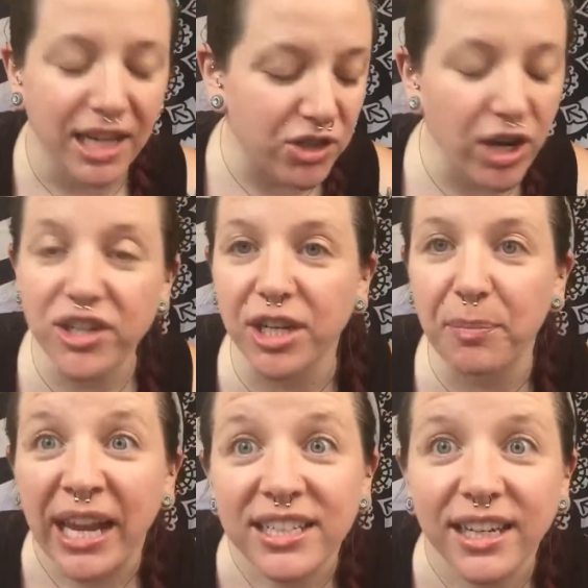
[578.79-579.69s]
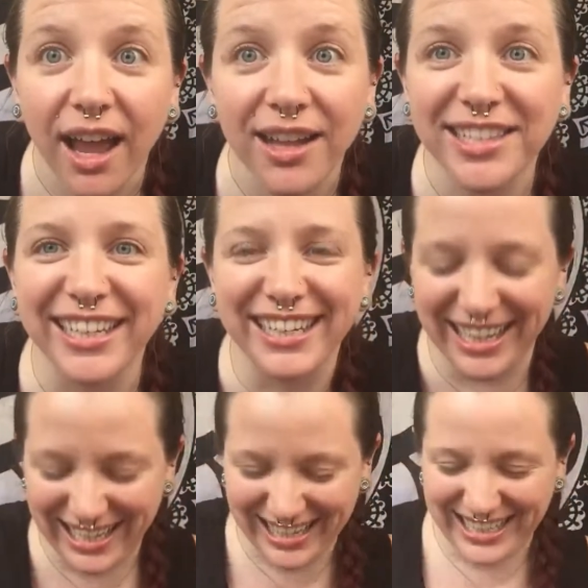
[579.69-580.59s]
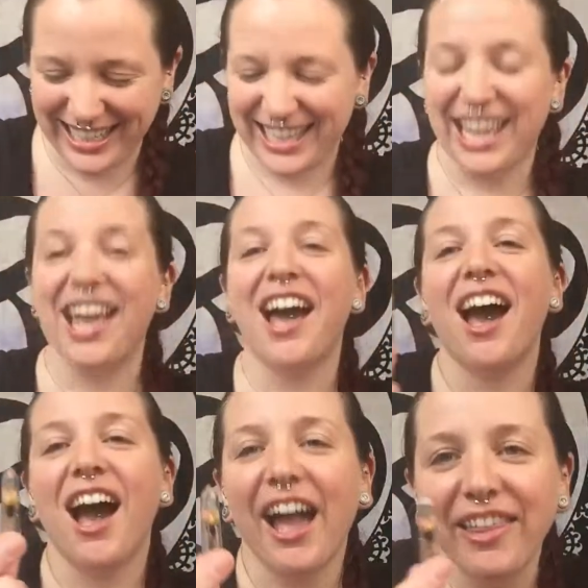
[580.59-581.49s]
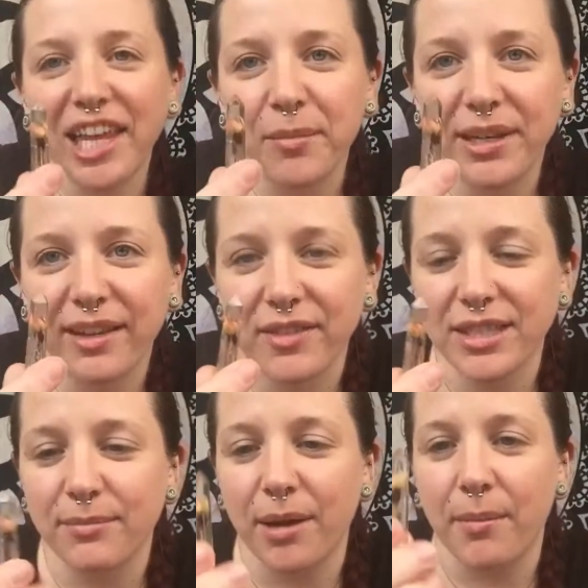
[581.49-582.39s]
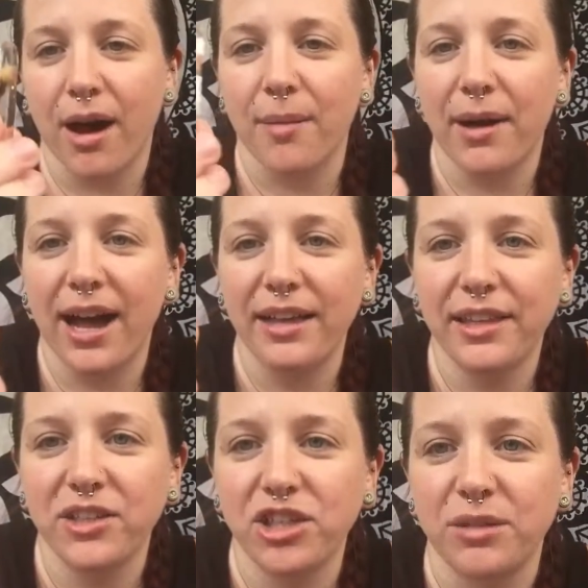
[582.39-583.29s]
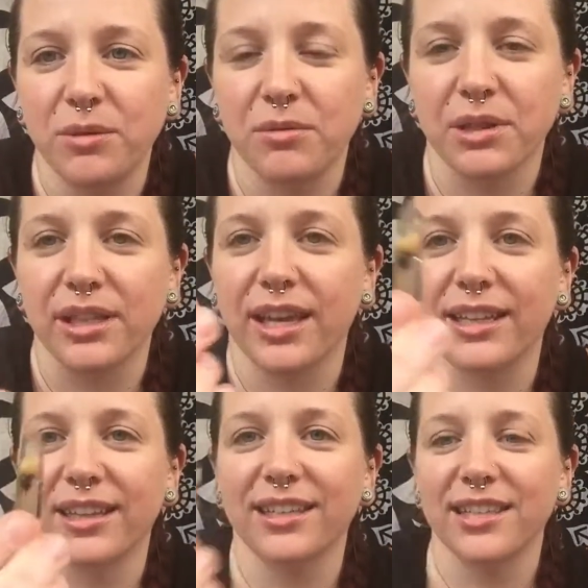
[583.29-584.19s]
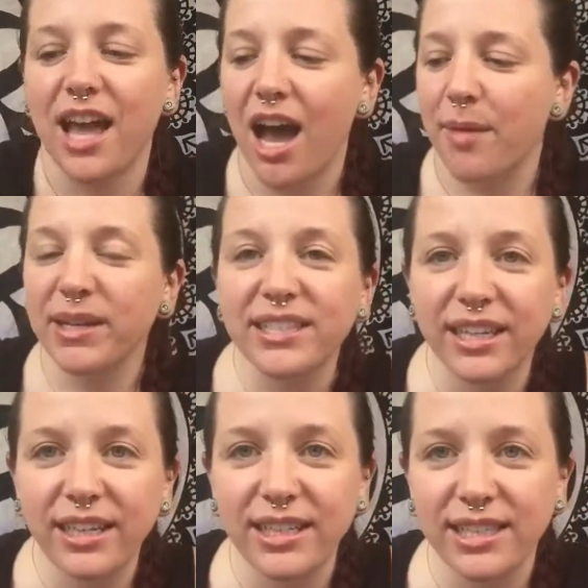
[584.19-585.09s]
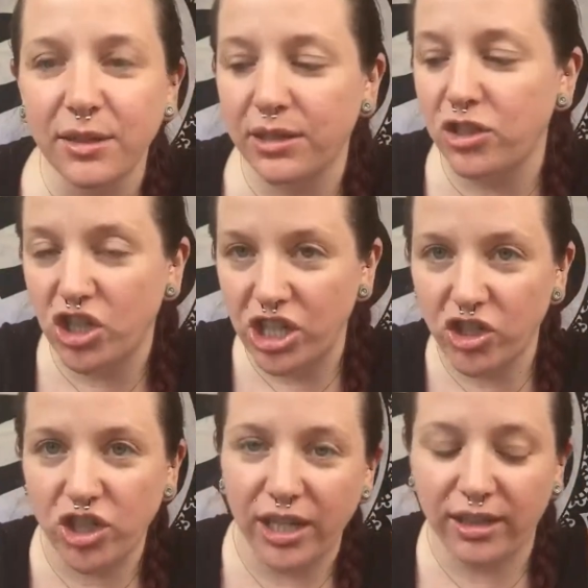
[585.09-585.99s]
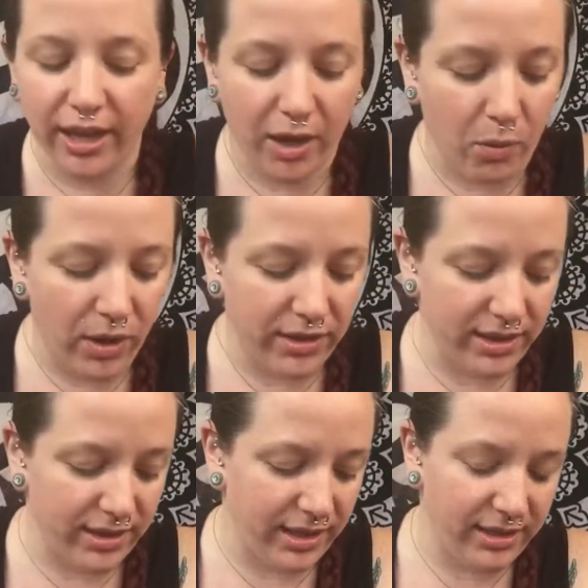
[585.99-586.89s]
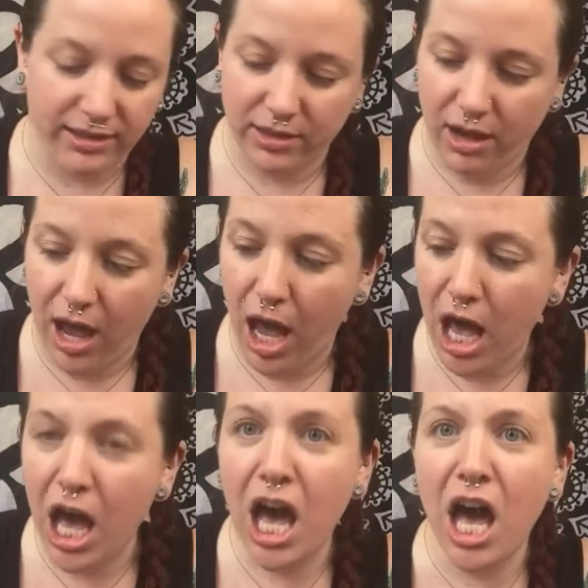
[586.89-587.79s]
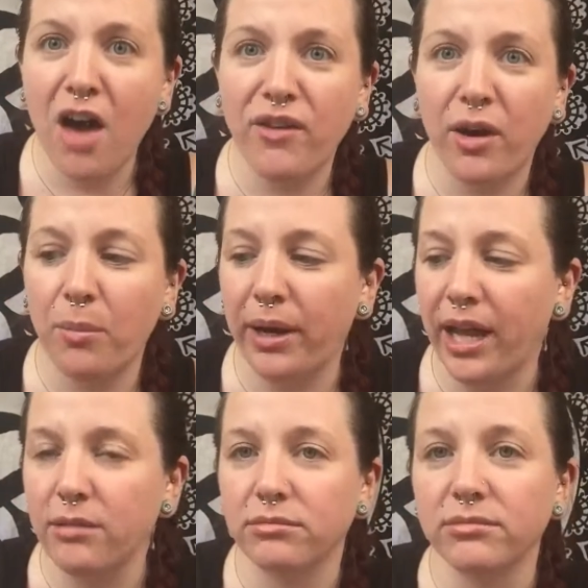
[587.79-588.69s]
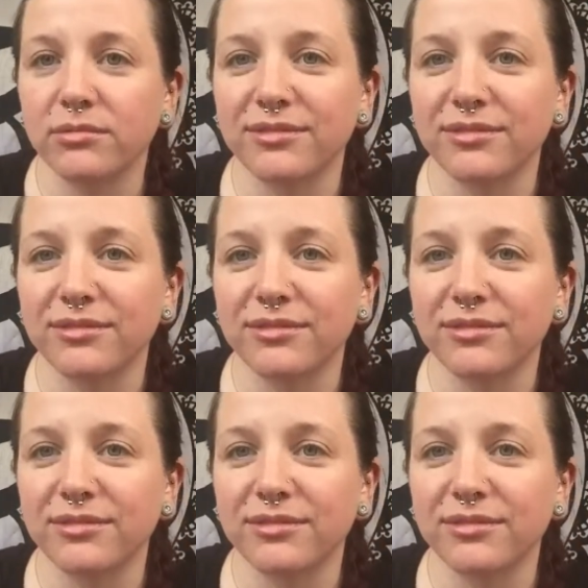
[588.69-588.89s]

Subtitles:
A tragic painting accident. I think I'm going to give this to my mom. I think she would really like this. I'm excited to see on the cheat sheet, like, what this is. Ah, if I don't break it.